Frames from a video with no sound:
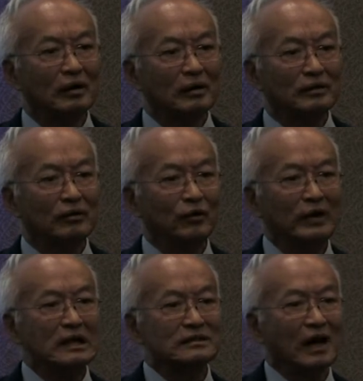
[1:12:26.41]
During
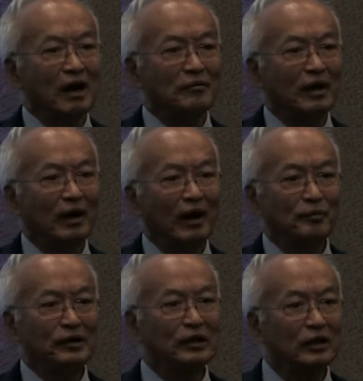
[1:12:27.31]
wintertime, are
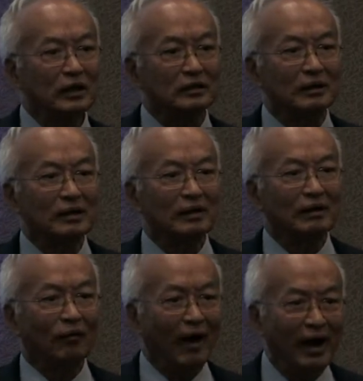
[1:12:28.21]
pretty good.
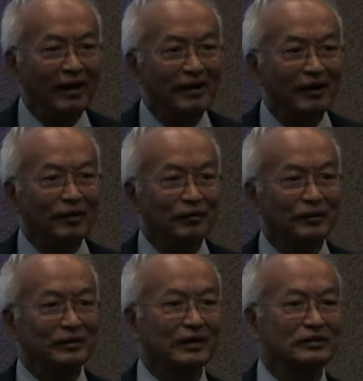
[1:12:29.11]
Why?
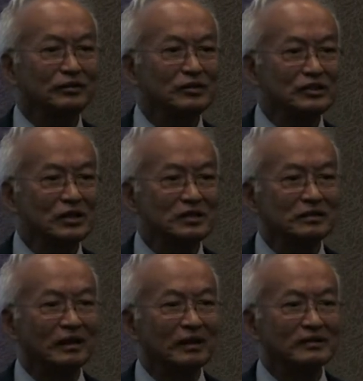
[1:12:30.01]
Because in New Jersey,
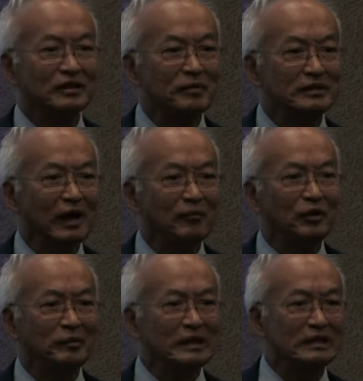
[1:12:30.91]
summertime
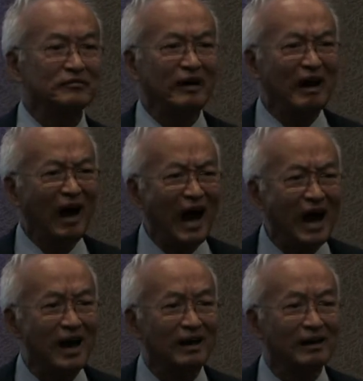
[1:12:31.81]
humidity very
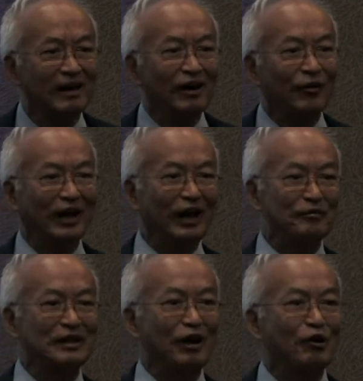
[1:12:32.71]
high. Whenever
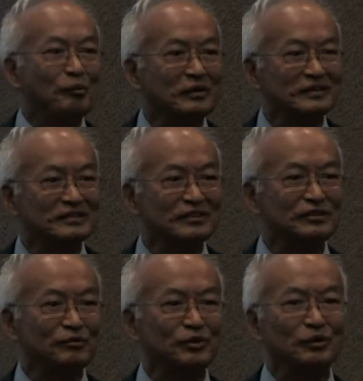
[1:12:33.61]
I open the
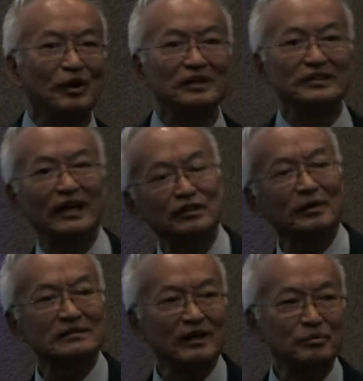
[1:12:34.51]
system to change my
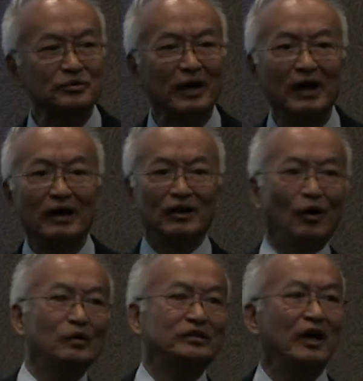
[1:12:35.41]
substrate, the whole
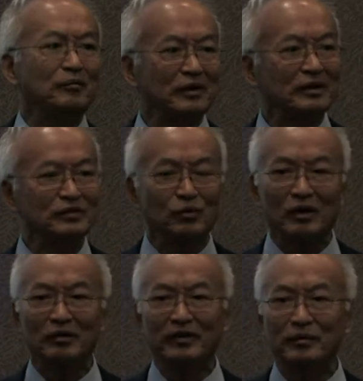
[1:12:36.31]
chamber is water
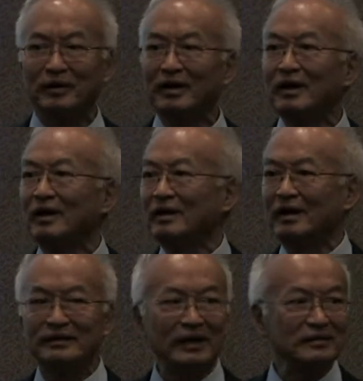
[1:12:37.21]
vapor
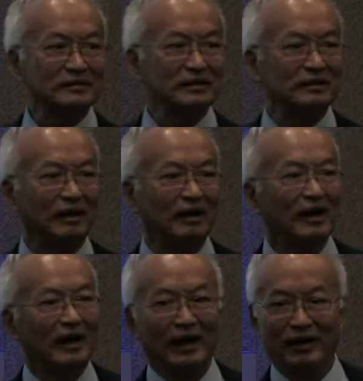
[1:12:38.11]
condensed in there.
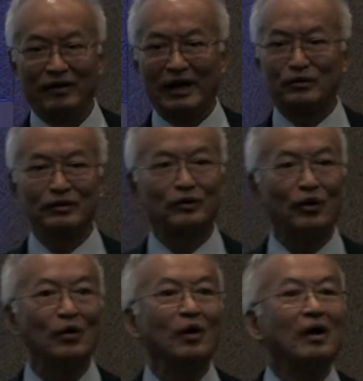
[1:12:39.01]
And I couldn't
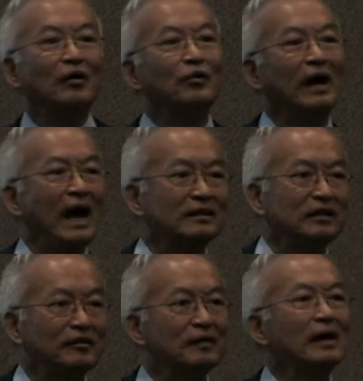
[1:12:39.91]
grow
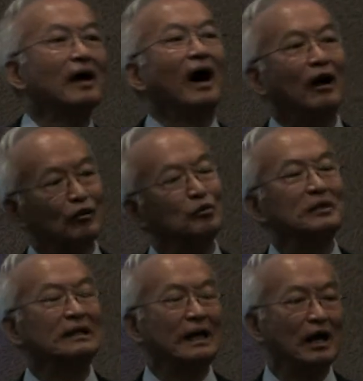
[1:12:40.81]
reactive aluminum
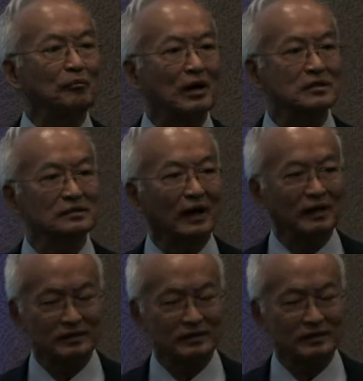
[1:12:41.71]
gallium arsenide.